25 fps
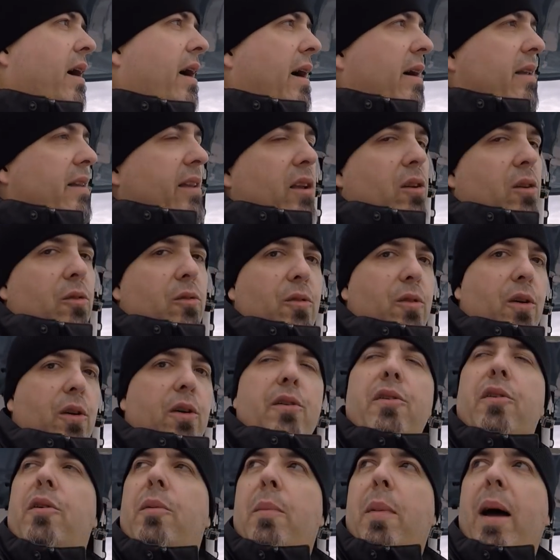a little
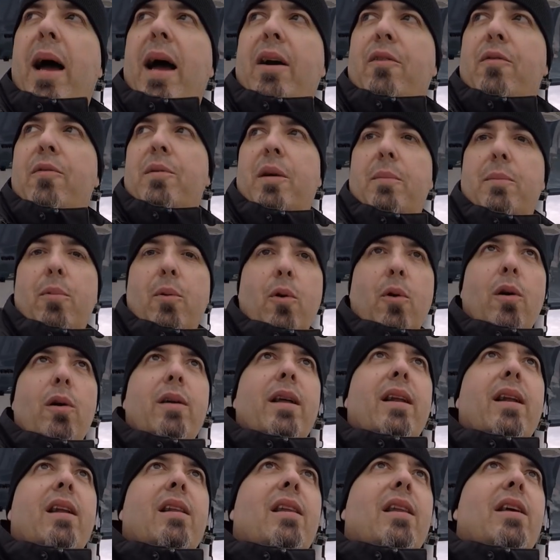further back from the board
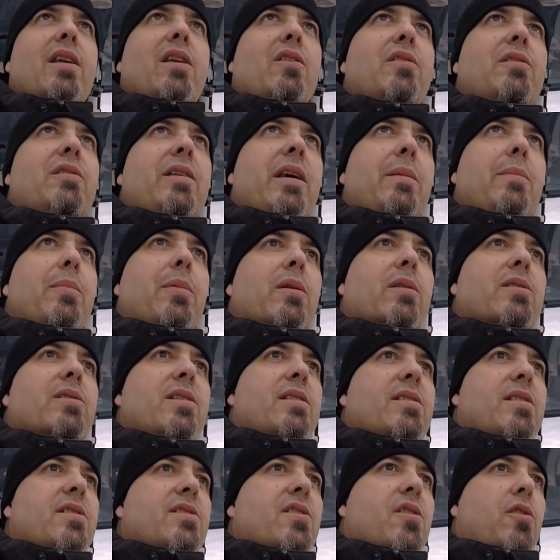and a little deeper
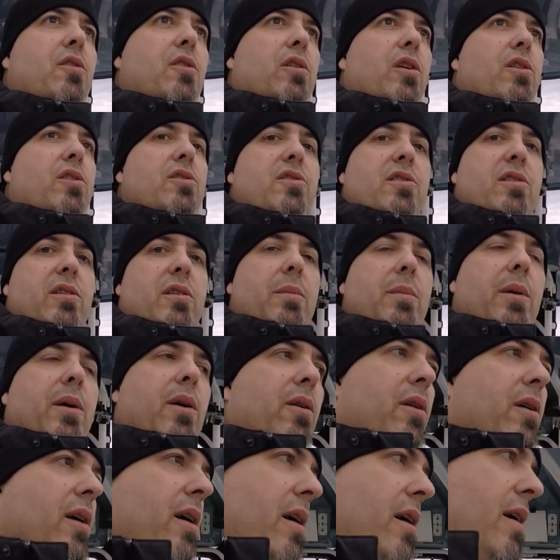since it's so close to the
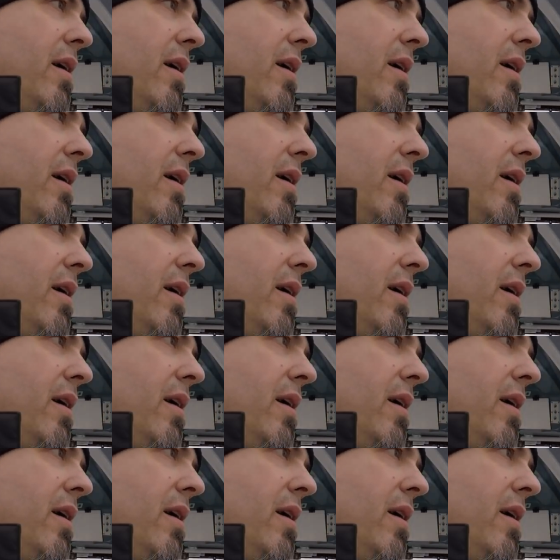boat.